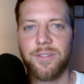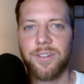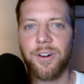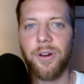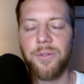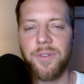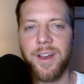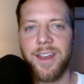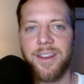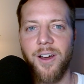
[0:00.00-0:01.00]

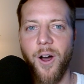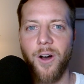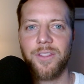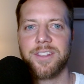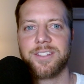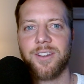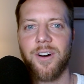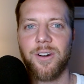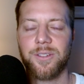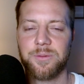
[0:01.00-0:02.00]
girlfriend on these
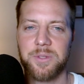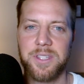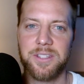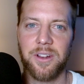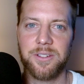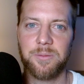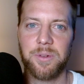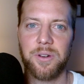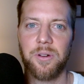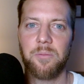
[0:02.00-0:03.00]
calls with these
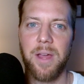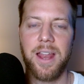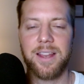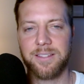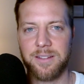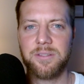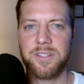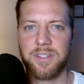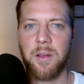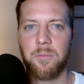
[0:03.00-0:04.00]
entrepreneurial men. And there's
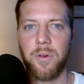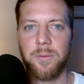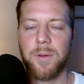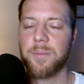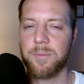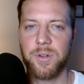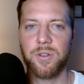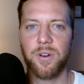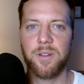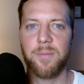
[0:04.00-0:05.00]
some women, but
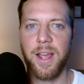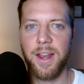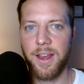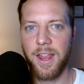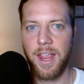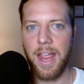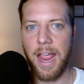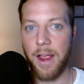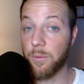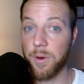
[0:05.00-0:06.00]
majority men.
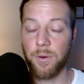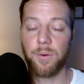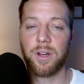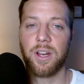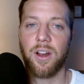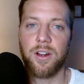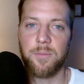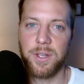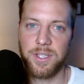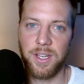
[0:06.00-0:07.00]
And we were working on our
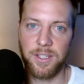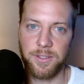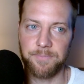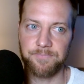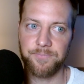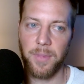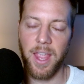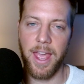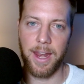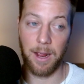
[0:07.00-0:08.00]
business.
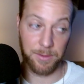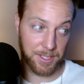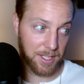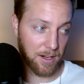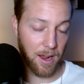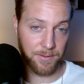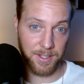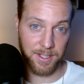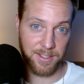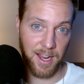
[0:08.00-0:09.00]
And I would sit off
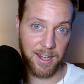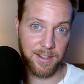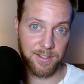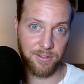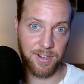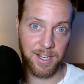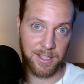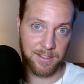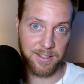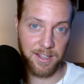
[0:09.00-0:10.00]
to the side of the screen
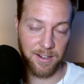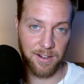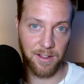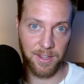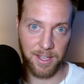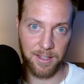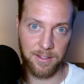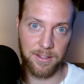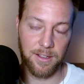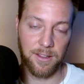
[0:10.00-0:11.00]
and sit in on
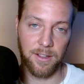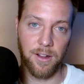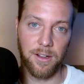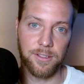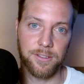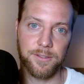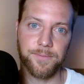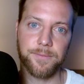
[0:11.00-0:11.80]
the calls.